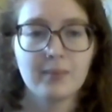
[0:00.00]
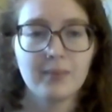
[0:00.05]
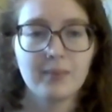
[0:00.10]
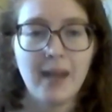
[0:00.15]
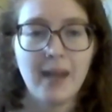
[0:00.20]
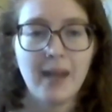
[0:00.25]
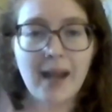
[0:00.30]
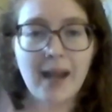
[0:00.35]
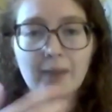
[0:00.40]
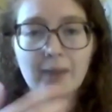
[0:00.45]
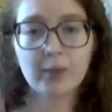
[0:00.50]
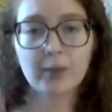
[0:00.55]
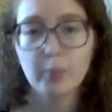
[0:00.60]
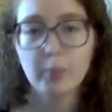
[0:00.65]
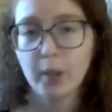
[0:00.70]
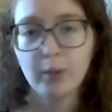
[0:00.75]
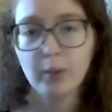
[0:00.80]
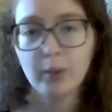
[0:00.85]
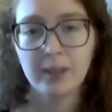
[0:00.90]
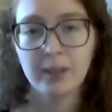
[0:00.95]
have your
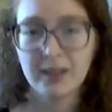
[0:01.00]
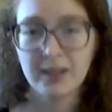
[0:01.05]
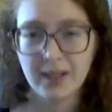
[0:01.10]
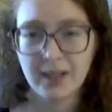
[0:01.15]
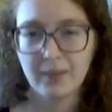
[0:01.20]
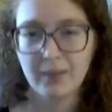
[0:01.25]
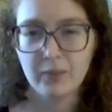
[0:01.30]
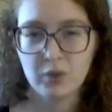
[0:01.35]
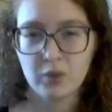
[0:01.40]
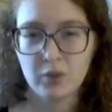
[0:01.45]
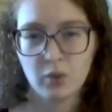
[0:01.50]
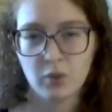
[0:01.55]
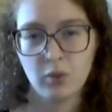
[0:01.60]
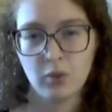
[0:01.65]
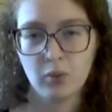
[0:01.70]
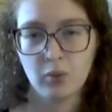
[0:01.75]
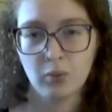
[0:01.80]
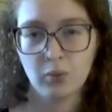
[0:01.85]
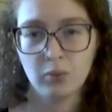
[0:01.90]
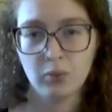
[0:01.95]
poet kind of
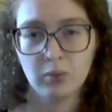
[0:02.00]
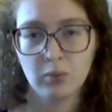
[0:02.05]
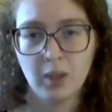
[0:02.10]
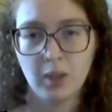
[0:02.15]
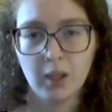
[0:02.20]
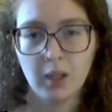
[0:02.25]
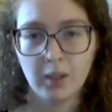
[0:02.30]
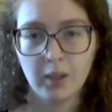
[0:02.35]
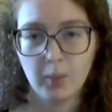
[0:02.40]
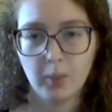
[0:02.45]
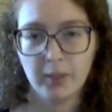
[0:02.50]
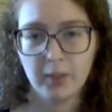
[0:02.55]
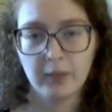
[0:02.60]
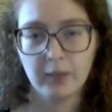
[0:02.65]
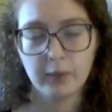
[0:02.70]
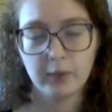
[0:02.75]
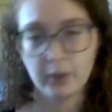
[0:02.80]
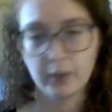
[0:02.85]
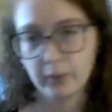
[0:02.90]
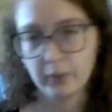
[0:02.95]
do a little bit of
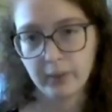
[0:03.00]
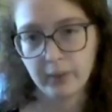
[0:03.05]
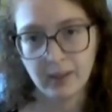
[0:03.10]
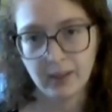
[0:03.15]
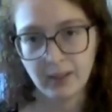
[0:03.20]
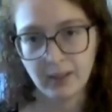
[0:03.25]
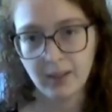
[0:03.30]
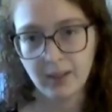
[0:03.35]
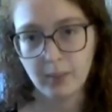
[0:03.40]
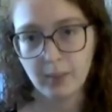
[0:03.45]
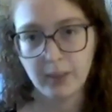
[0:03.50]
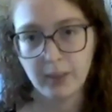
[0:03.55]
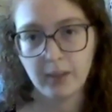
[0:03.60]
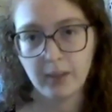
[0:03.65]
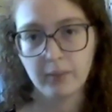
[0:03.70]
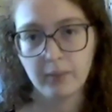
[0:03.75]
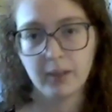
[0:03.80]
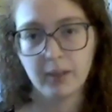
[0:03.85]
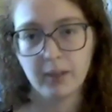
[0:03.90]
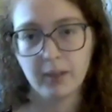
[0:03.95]
critical thinking
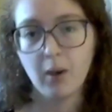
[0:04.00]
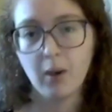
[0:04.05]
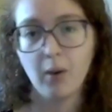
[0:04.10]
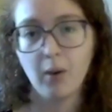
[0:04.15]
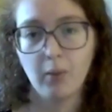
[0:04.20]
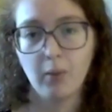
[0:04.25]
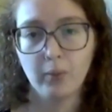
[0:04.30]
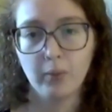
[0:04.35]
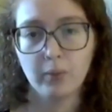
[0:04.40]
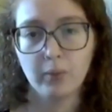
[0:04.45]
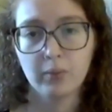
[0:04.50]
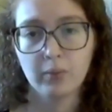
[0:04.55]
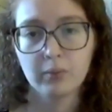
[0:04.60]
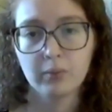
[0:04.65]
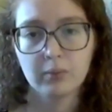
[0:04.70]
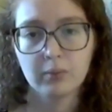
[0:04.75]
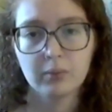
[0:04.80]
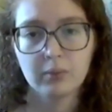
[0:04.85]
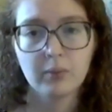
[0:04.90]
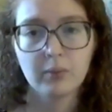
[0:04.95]
about their own
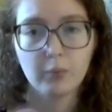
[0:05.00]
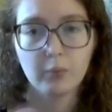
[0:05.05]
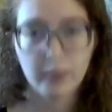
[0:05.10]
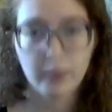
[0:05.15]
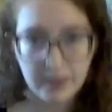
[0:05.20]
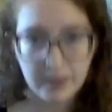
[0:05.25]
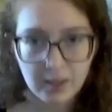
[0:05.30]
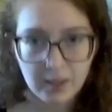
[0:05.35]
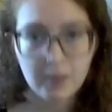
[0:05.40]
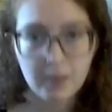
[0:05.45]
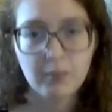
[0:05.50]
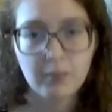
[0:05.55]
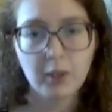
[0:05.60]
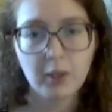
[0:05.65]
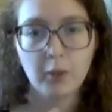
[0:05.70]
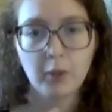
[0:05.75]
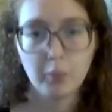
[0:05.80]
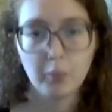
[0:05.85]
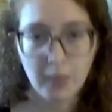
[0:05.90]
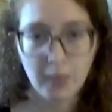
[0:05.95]
rhythm,
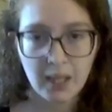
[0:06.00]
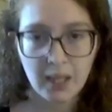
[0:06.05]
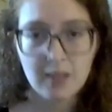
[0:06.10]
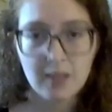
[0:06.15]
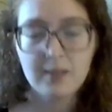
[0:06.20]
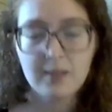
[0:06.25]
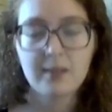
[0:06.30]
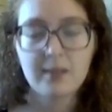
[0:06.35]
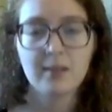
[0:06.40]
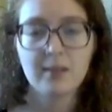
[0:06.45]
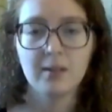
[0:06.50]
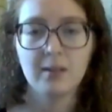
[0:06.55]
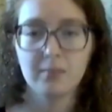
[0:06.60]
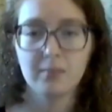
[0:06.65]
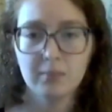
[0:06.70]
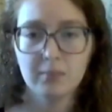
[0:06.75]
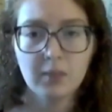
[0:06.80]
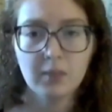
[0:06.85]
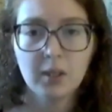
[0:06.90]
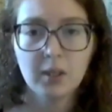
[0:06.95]
their own pace, and
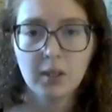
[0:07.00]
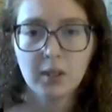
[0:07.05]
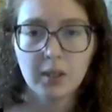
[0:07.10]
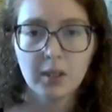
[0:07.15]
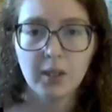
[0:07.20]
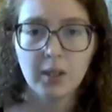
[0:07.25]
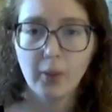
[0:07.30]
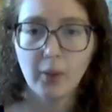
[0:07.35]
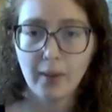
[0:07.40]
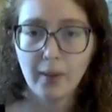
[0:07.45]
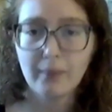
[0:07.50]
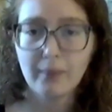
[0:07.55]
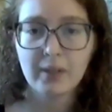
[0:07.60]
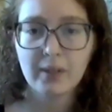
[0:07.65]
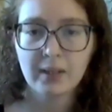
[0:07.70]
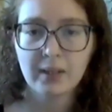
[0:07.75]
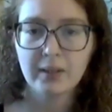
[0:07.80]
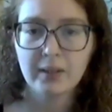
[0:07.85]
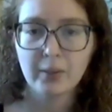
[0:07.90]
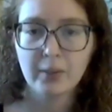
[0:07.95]

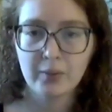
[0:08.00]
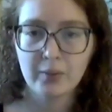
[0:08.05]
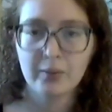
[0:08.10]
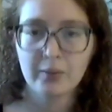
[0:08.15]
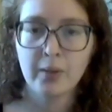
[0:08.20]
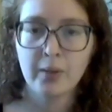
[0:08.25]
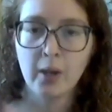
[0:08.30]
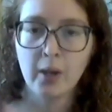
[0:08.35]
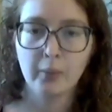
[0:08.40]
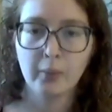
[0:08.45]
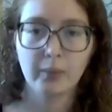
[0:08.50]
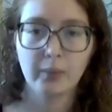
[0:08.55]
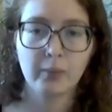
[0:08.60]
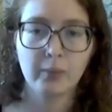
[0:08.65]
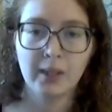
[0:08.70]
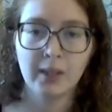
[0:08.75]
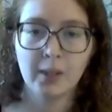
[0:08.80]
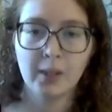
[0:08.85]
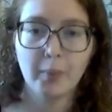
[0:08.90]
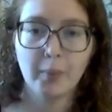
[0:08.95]
everything that goes along with
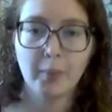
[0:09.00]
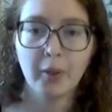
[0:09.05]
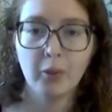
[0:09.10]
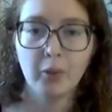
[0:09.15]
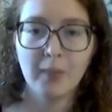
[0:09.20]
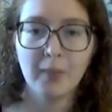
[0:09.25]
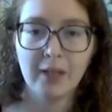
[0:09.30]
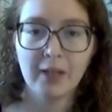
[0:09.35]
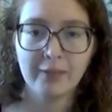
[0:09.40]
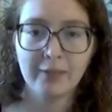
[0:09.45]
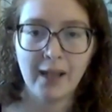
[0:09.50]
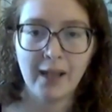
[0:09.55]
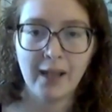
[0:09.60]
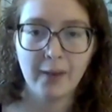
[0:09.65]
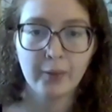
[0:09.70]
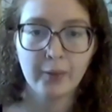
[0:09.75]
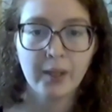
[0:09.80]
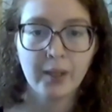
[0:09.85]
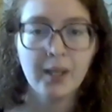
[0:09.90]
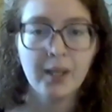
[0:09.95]
reading a poem out
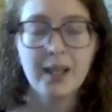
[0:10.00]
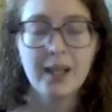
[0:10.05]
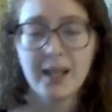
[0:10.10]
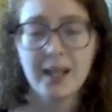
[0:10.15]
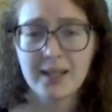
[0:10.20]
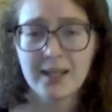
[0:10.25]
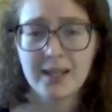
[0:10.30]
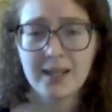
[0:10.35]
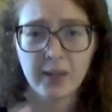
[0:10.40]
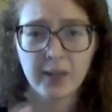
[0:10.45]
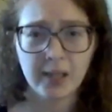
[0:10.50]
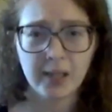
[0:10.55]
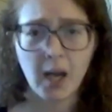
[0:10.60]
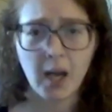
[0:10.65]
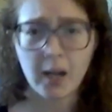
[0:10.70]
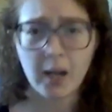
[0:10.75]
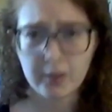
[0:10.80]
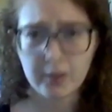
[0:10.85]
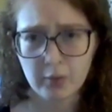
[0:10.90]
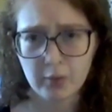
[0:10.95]
loud. It is a very
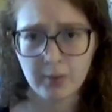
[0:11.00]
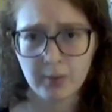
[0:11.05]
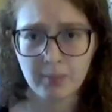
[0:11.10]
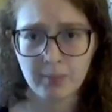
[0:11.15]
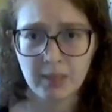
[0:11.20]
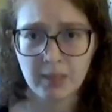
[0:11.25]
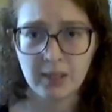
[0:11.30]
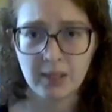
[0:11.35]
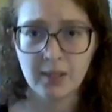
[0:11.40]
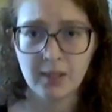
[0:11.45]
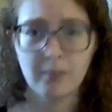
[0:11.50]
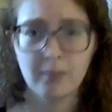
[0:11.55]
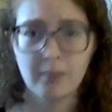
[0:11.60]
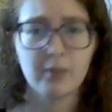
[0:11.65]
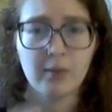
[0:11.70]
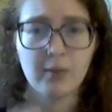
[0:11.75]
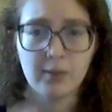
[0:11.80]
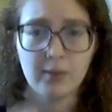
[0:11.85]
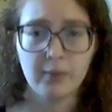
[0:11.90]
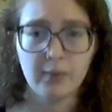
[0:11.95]
auditory medium,
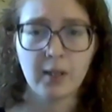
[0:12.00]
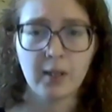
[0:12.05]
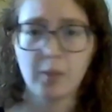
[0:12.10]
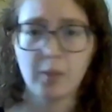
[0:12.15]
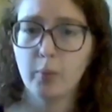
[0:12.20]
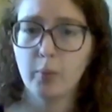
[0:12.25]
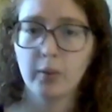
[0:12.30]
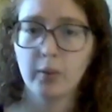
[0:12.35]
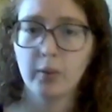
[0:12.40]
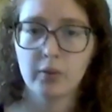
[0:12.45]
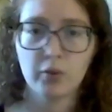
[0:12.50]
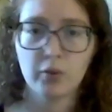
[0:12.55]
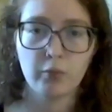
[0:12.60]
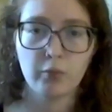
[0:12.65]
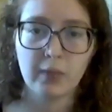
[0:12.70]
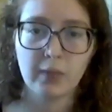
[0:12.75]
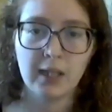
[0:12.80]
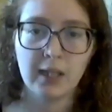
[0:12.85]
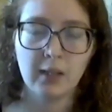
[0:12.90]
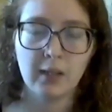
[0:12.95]
so it's very important to
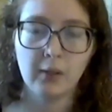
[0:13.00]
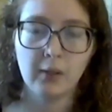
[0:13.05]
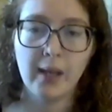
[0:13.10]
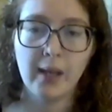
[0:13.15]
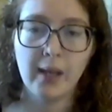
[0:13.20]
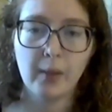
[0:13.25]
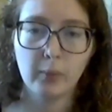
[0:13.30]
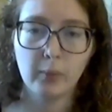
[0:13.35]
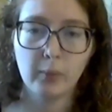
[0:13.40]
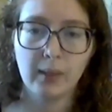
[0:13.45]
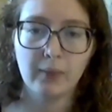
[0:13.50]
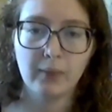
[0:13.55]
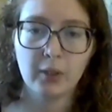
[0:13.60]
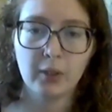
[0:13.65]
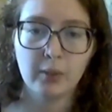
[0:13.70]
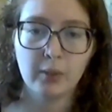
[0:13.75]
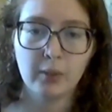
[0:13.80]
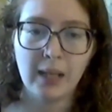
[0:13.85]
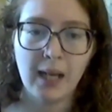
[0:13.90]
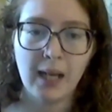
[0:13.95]
read it aloud whenever
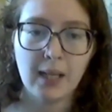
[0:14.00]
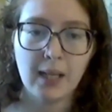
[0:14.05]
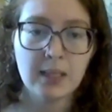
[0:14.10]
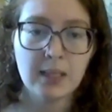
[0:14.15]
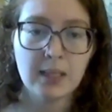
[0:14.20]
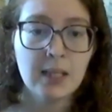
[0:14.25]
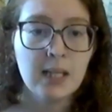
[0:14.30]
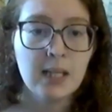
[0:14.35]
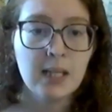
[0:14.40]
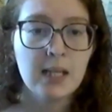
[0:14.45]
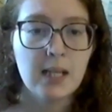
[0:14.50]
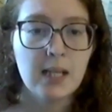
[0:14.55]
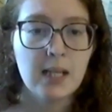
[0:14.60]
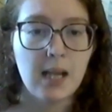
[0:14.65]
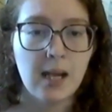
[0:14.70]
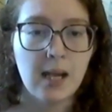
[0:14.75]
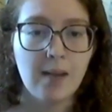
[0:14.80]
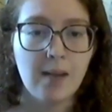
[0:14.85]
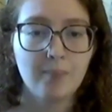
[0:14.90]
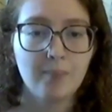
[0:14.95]
you
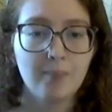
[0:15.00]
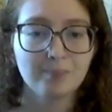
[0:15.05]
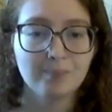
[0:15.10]
can.